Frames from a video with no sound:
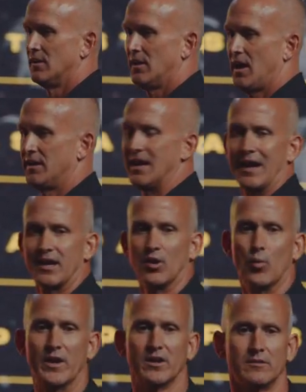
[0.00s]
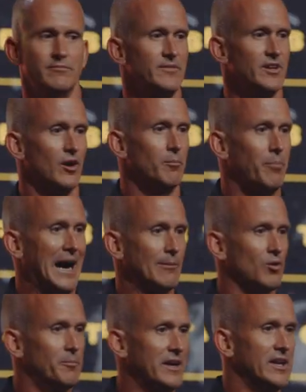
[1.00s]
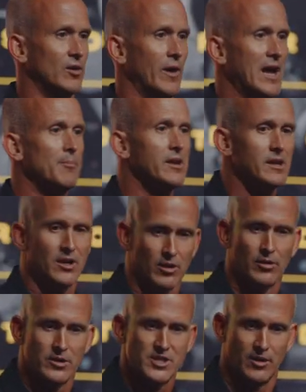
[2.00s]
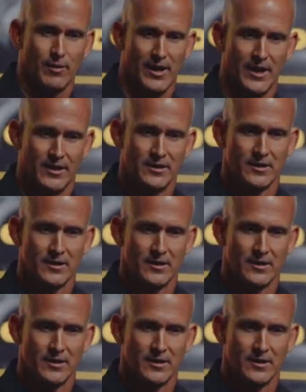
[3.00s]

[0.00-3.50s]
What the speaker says: And not in a weird, you know, Bible-beating way, but an encouraging way.